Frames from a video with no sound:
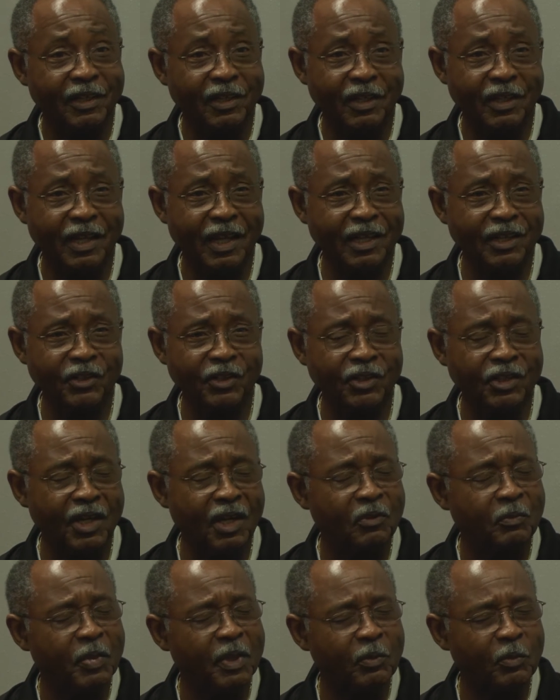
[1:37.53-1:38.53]
a lot of your
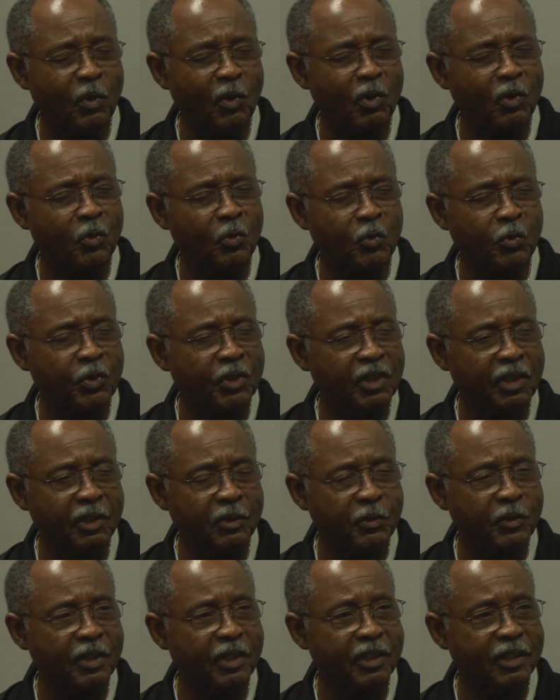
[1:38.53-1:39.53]
young people are really,
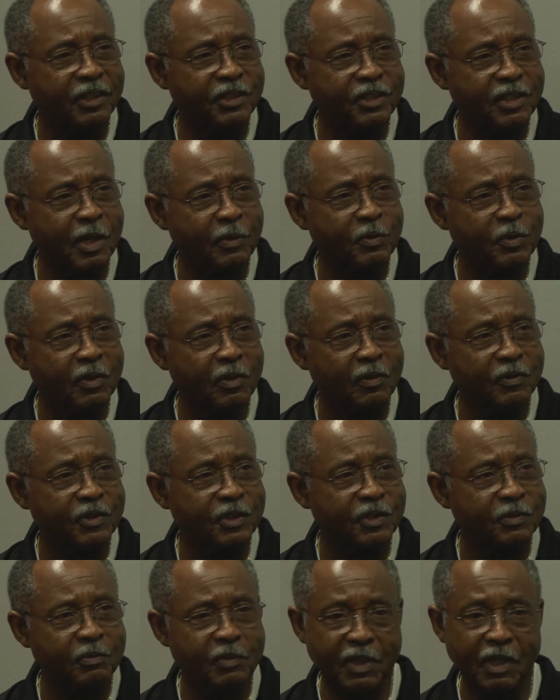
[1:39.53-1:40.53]
really exceptional.
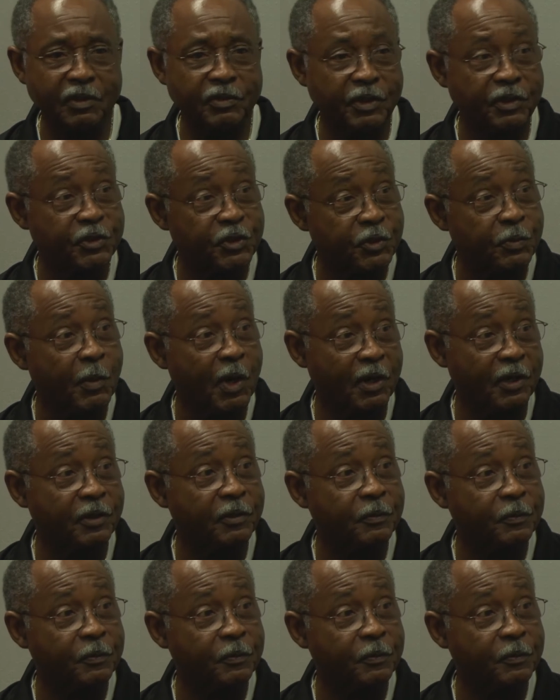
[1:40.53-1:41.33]
They're smart.